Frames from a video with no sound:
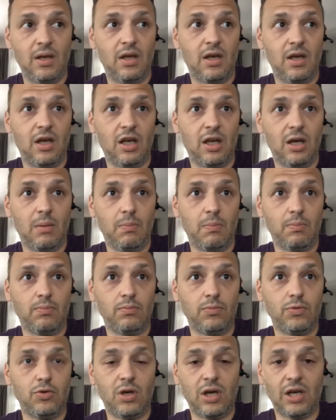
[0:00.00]

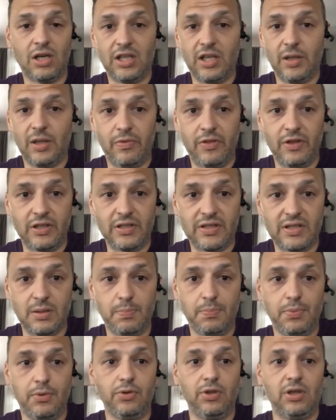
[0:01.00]
You got to keep things
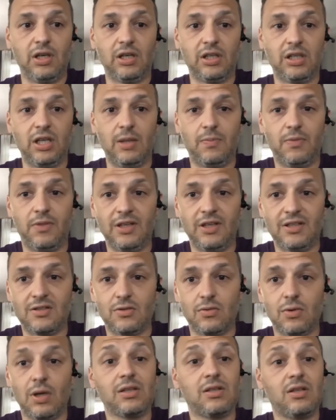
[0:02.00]
simple, you got to keep things
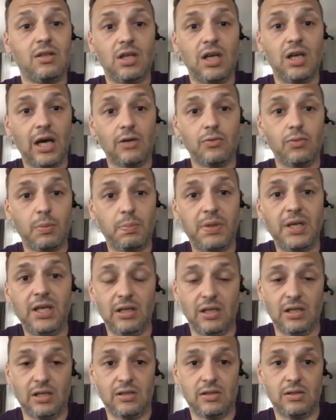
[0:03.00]
direct, and you got to repeat
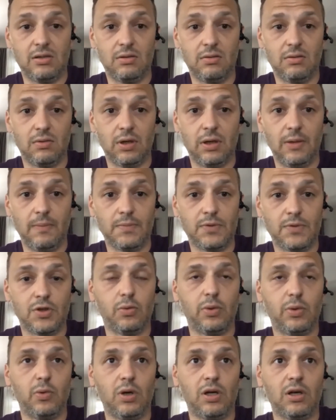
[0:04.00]
it, right? So
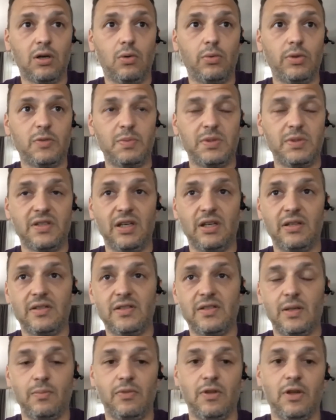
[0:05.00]
we want to always be saying
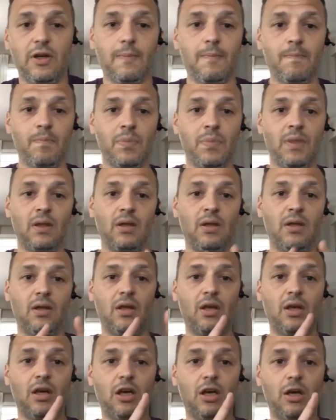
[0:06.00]
the same thing.
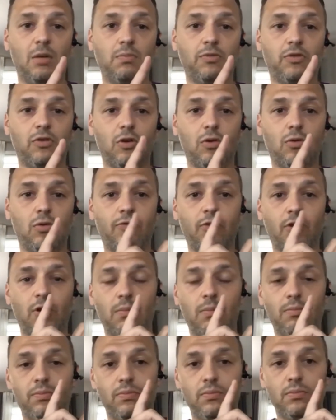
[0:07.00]
So
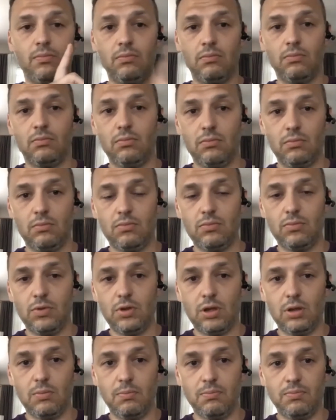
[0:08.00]
from
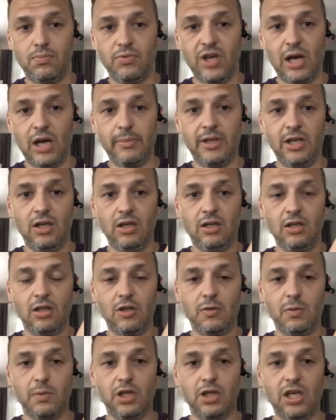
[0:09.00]
dominating and
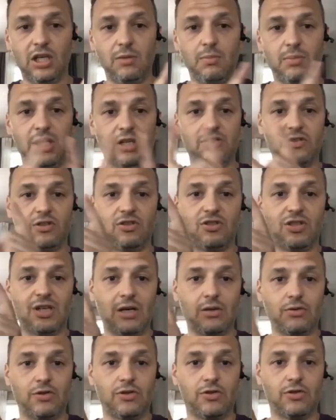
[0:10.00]
communicating message
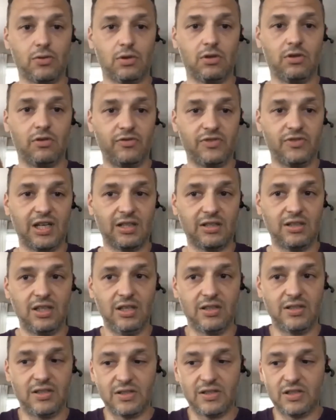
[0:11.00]
down to sort of
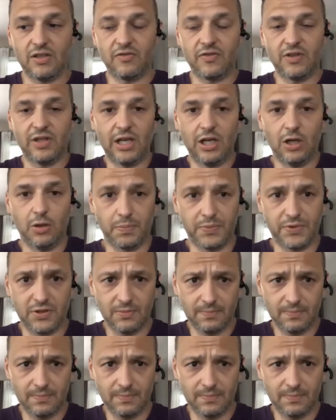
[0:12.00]
techniques and stuff that helps